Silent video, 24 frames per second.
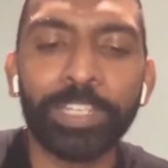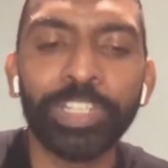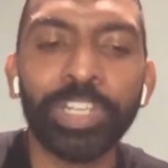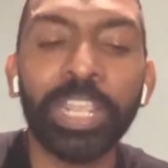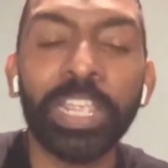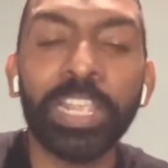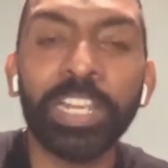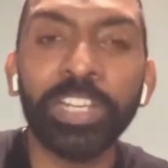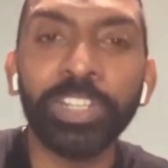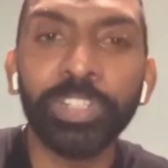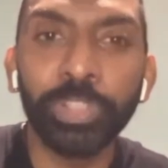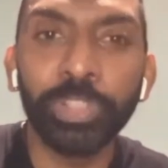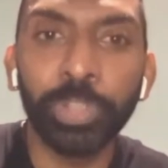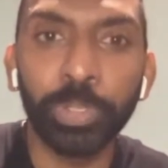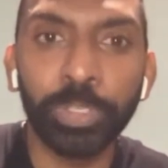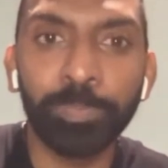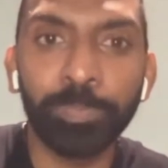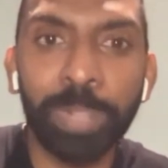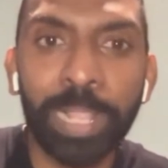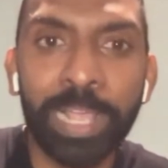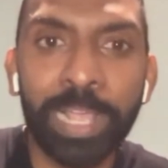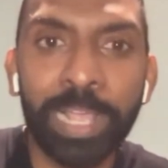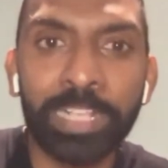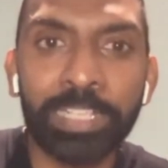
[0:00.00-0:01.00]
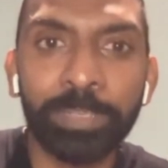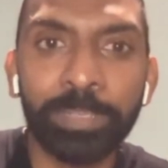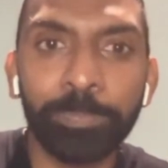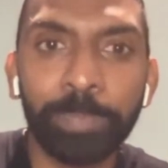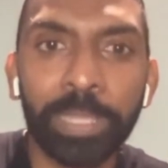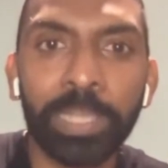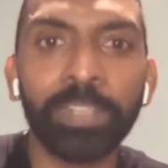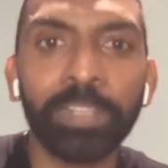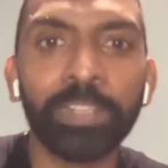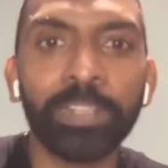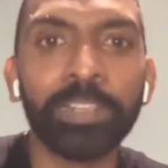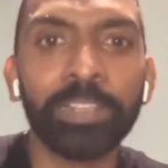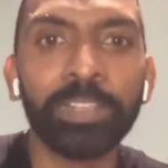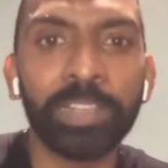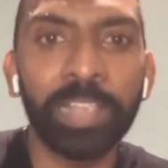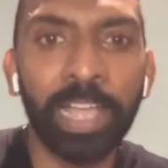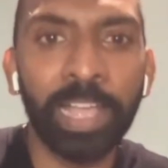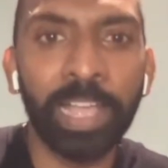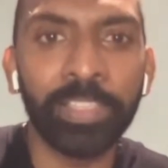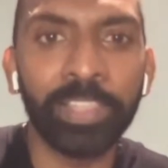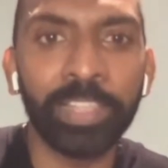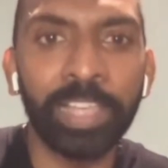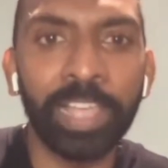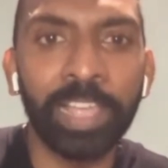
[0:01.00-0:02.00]
change those plans. But
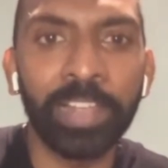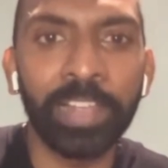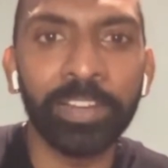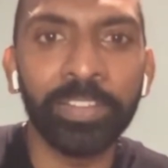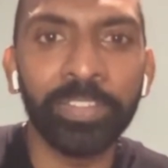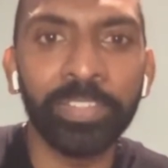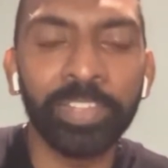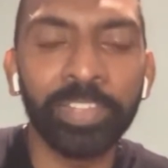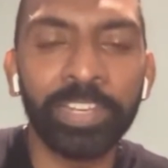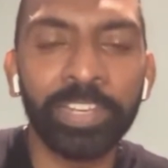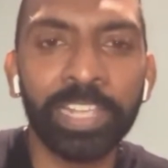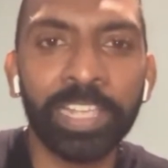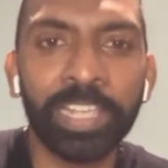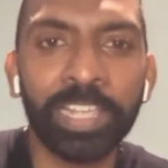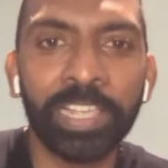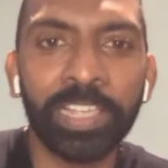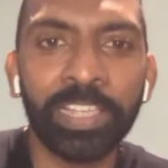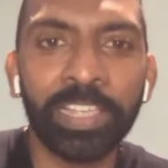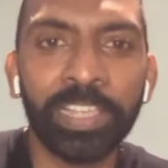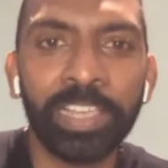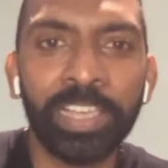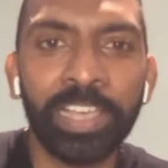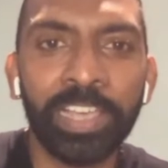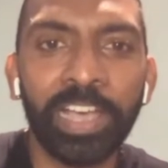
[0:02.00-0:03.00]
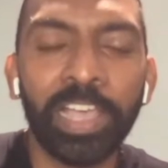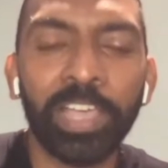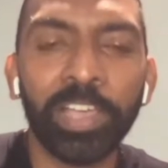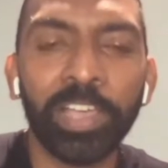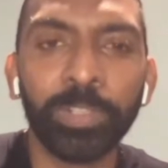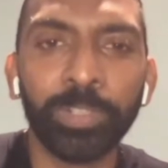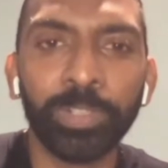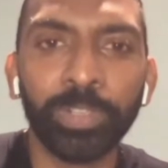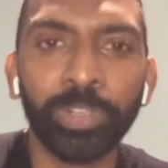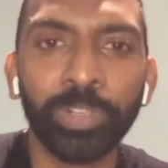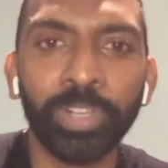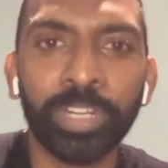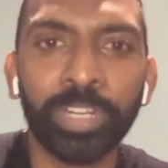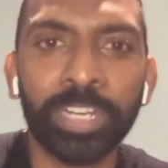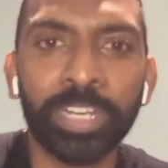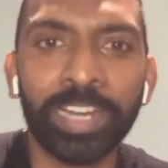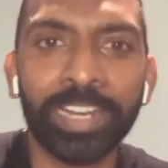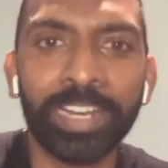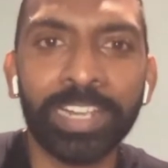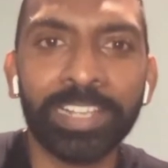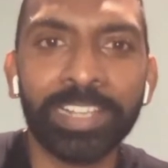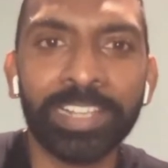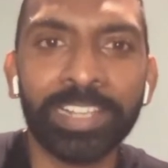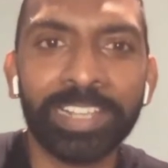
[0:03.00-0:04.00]
at the end of the day, I also looked
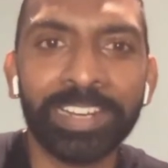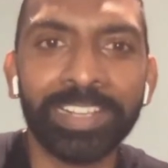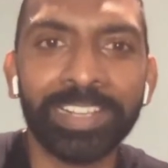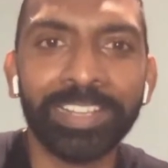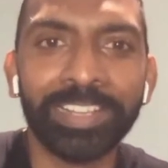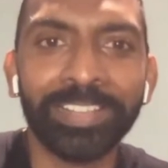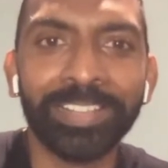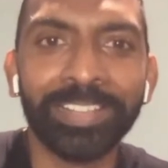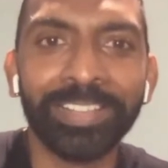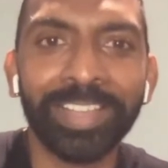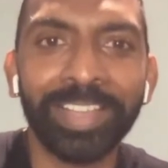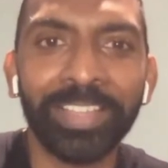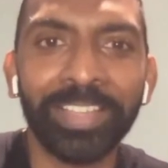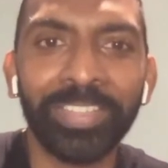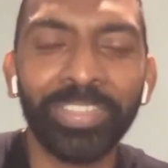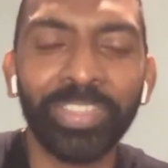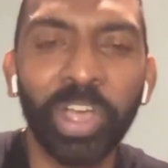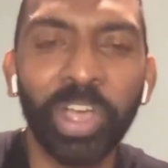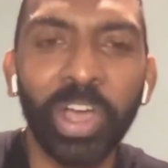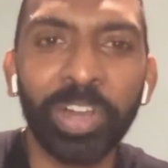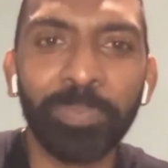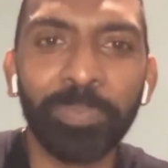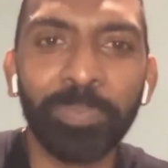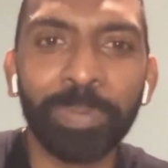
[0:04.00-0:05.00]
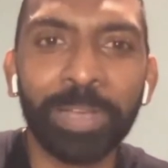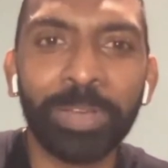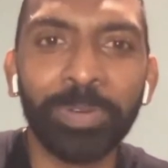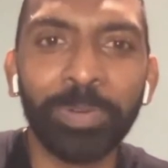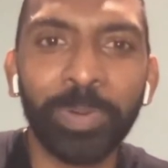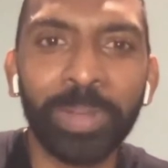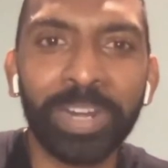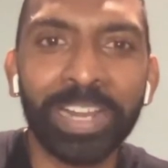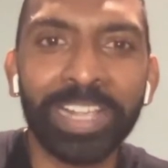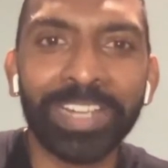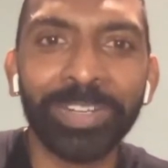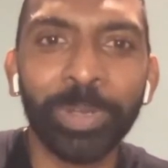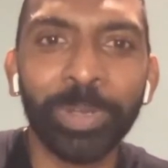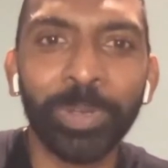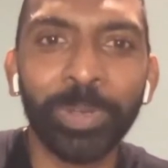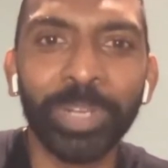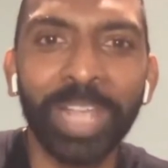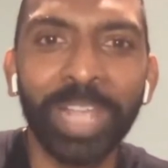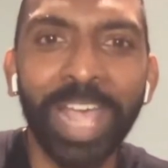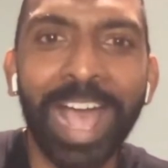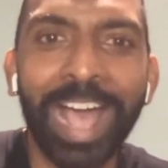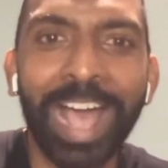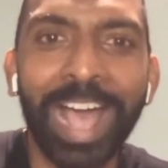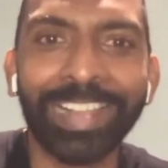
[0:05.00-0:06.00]
at it and I thought about what I
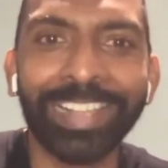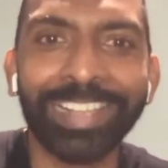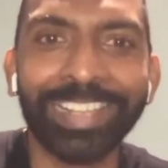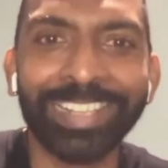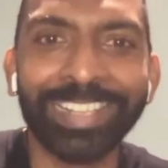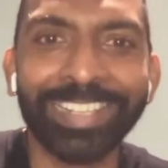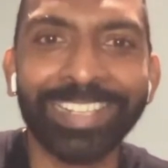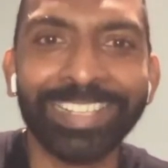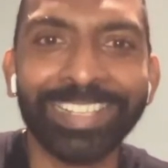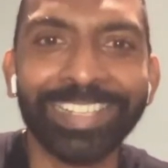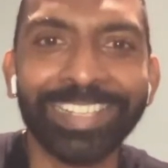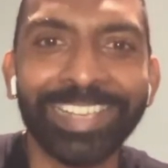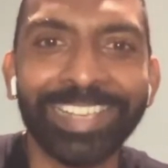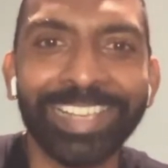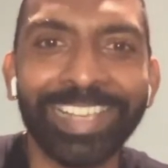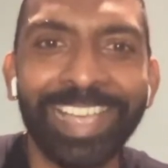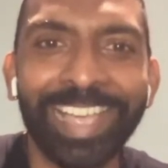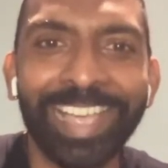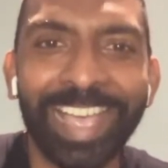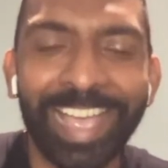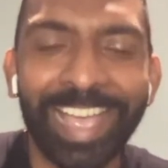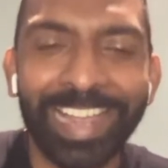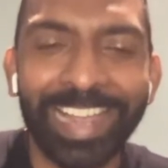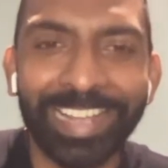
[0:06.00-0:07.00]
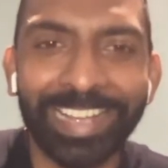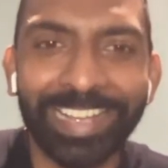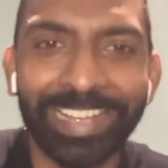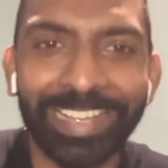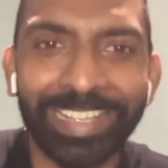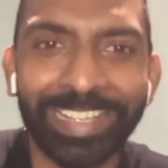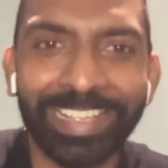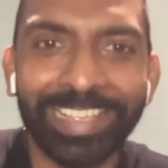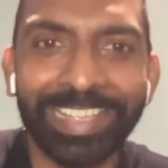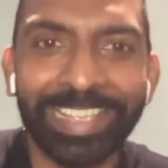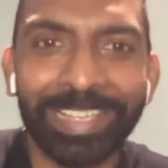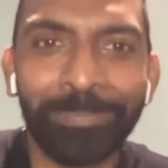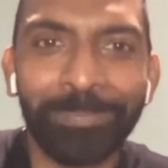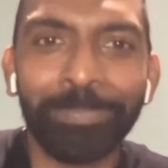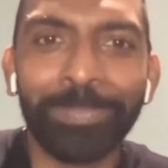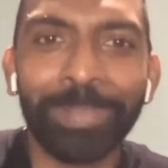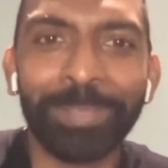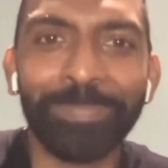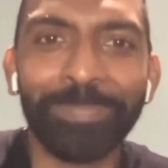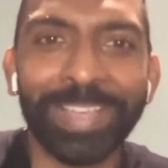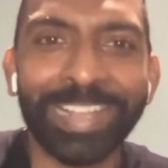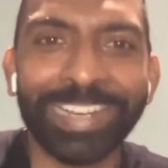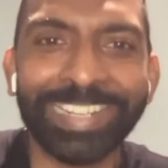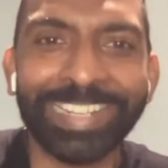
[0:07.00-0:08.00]
told Alex and I
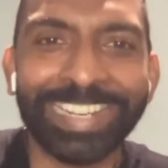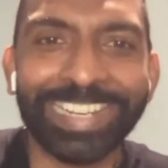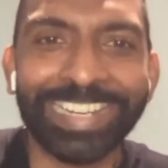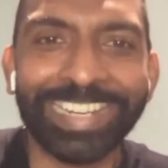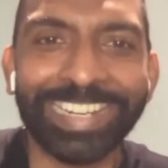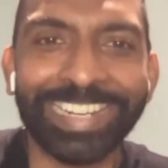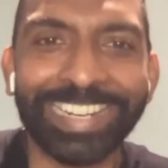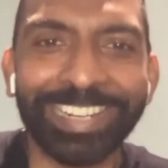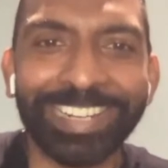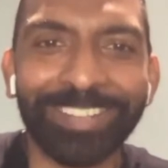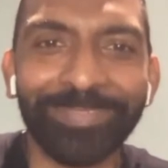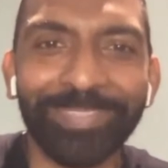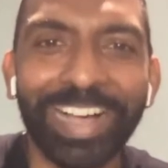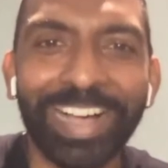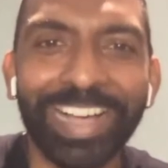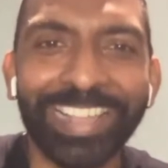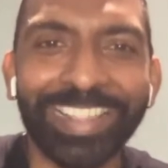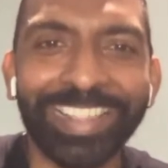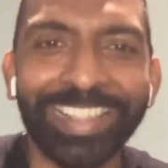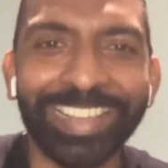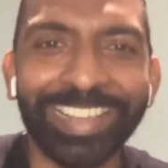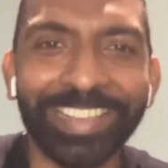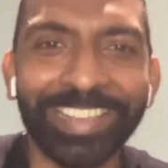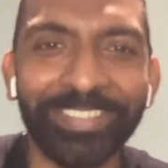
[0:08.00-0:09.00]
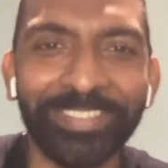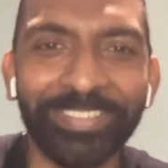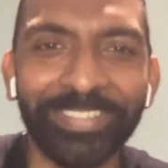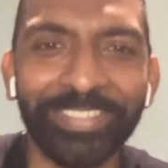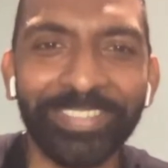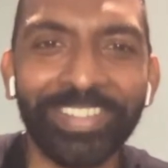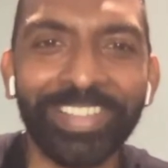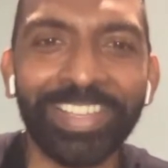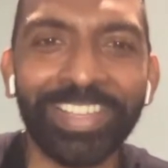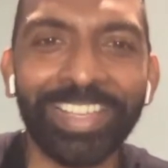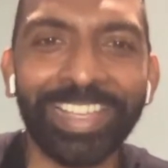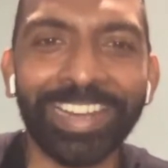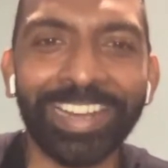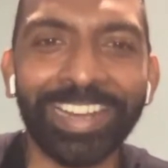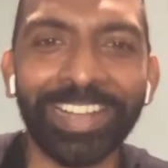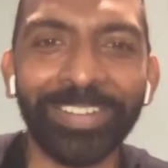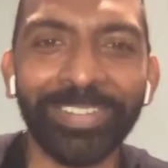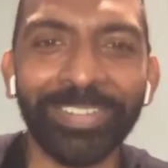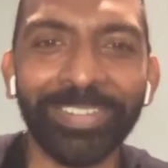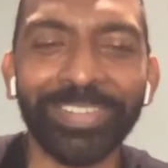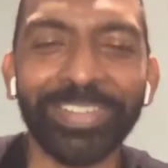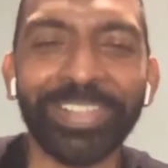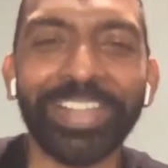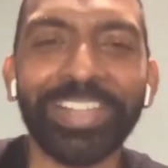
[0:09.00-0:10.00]
implemented it in my life. And I
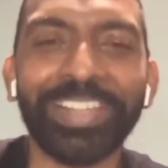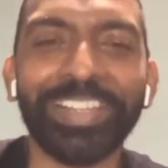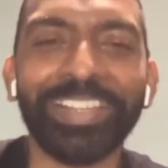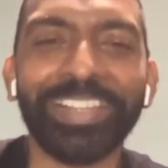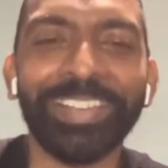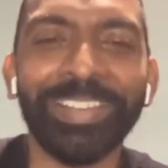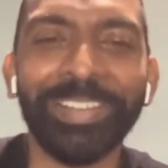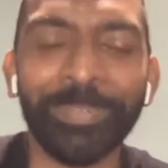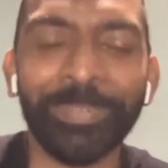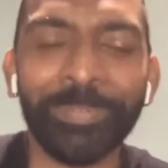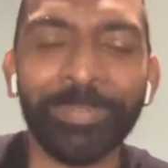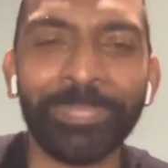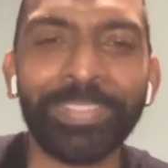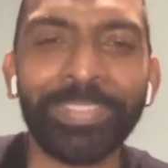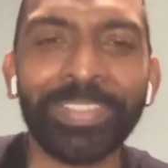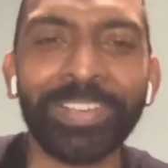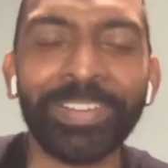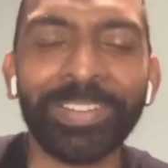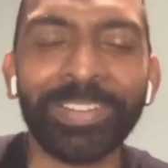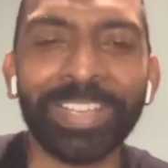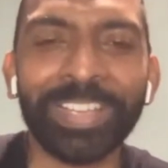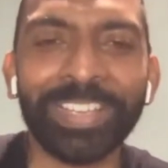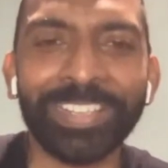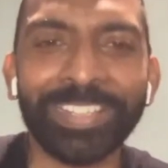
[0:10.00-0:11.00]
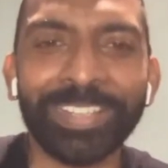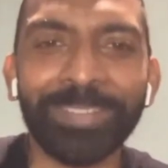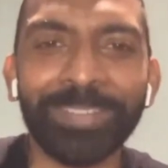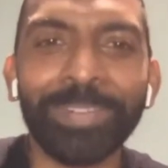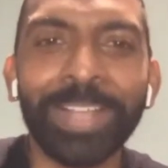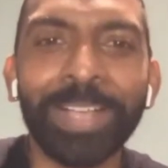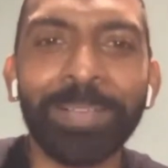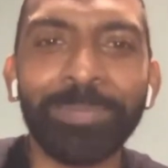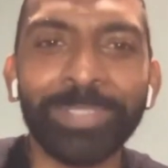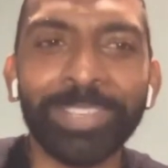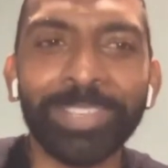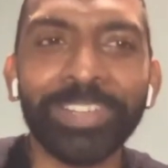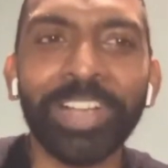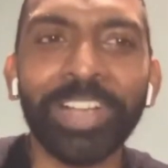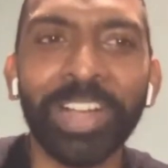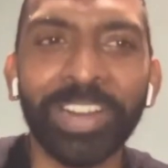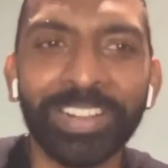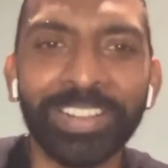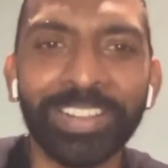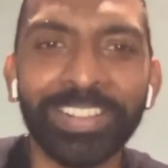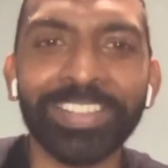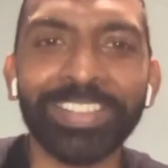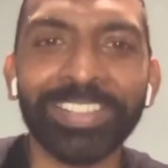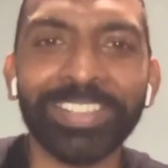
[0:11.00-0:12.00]
was like, okay, sometimes you got
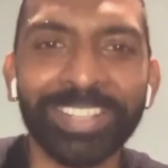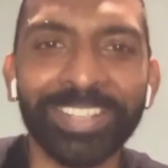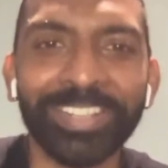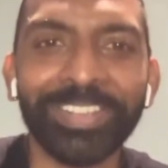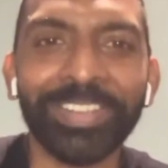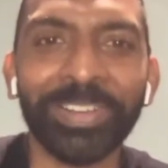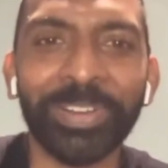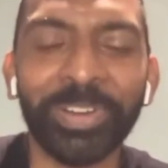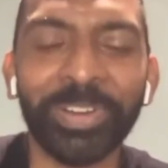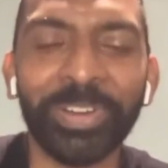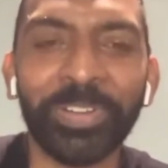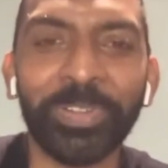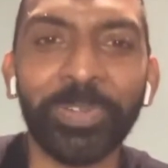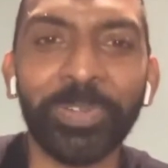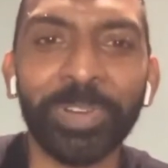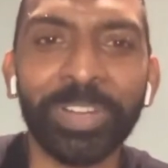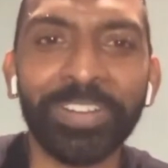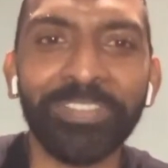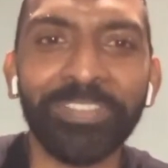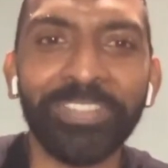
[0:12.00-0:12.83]
to listen to your own